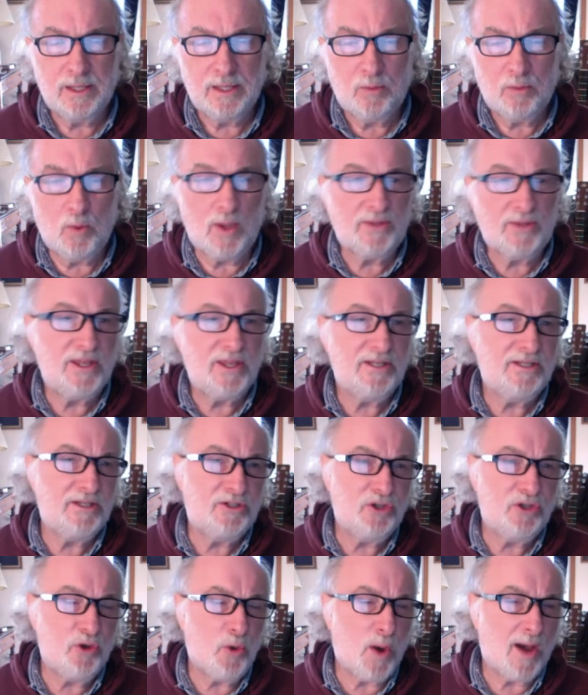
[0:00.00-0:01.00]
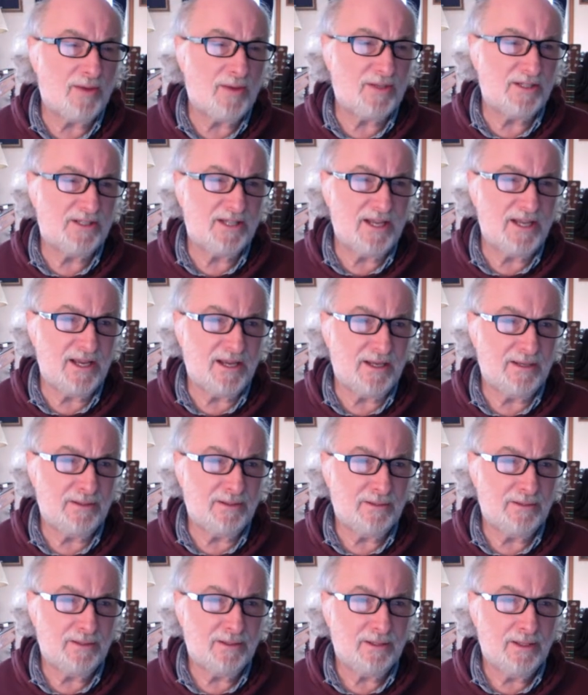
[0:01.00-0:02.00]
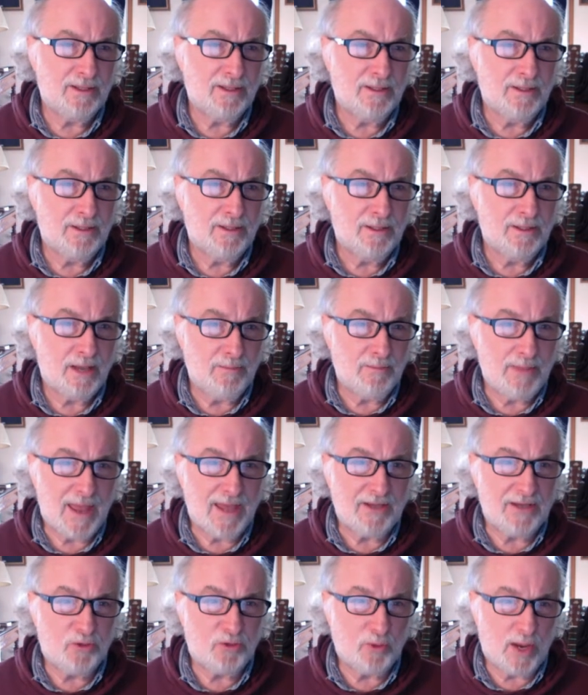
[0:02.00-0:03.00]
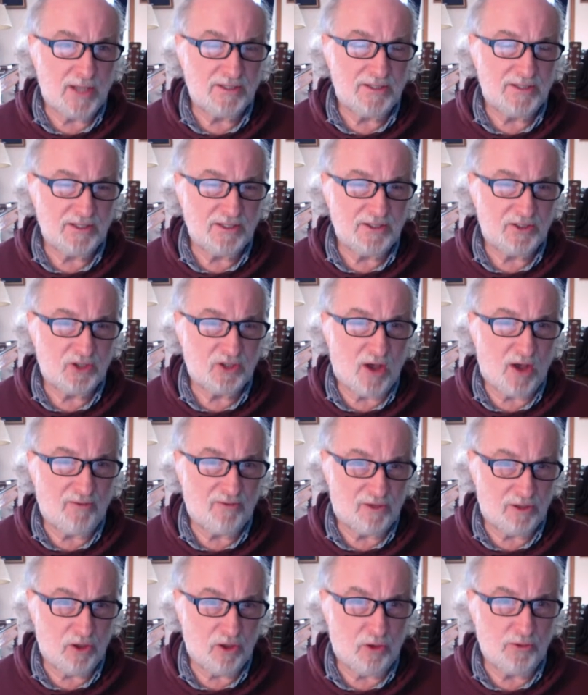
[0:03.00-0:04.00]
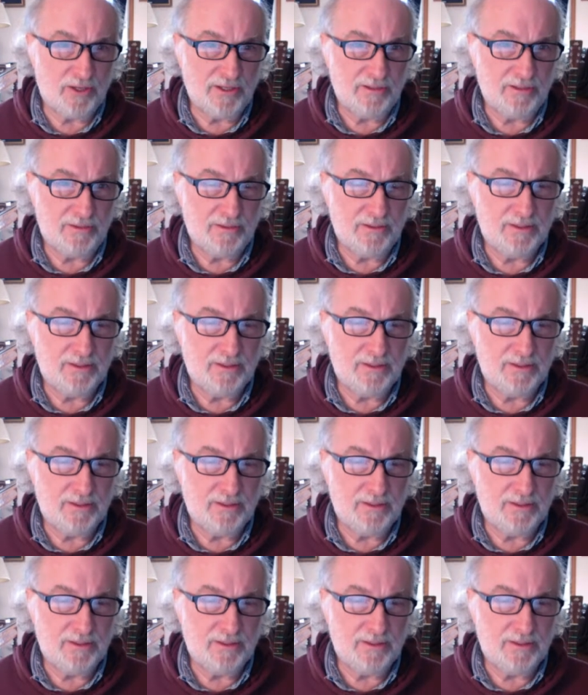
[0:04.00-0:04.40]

What then did you go out to see? A man dressed in soft clothing?